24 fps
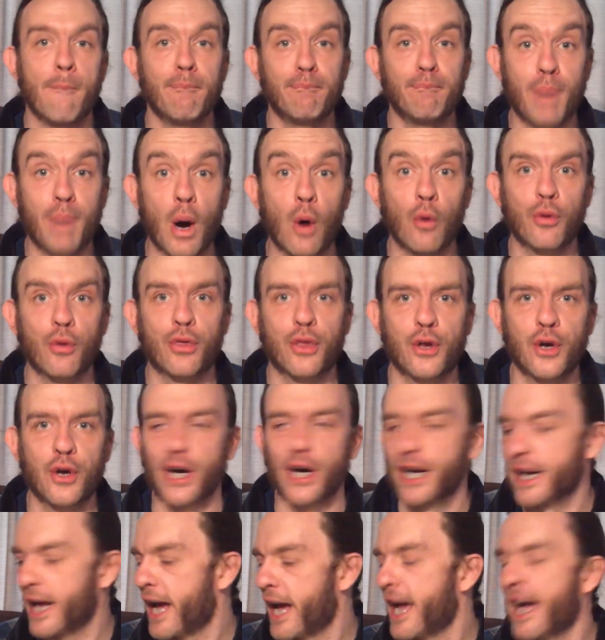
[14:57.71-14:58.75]
Both
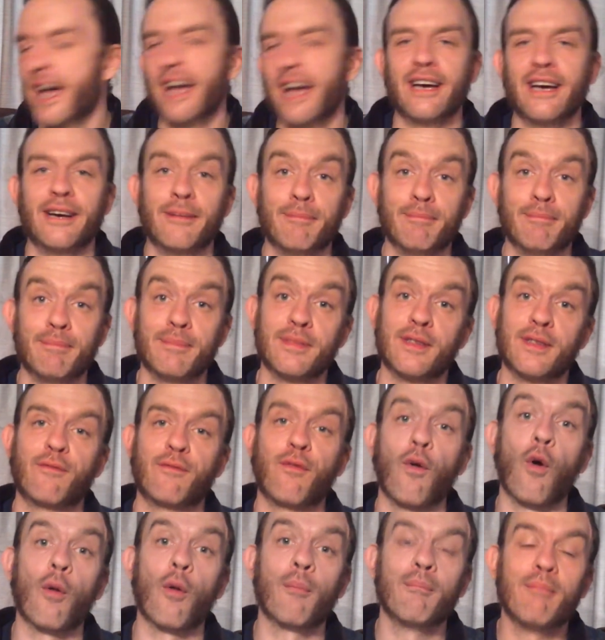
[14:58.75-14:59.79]
good.
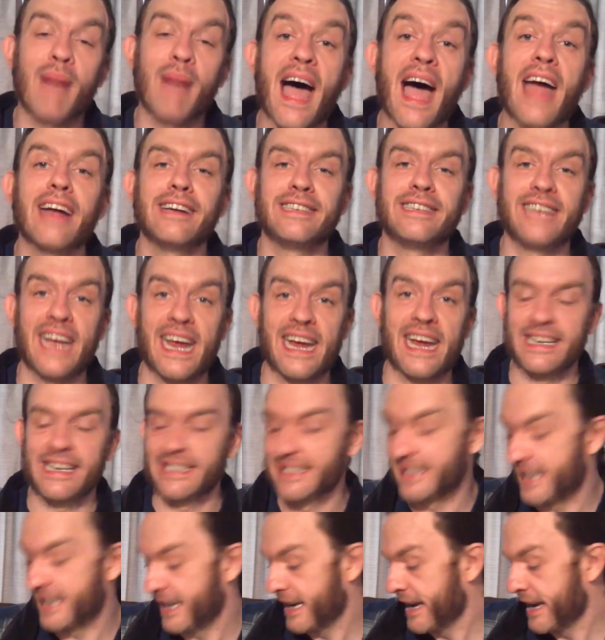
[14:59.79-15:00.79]
For my taste,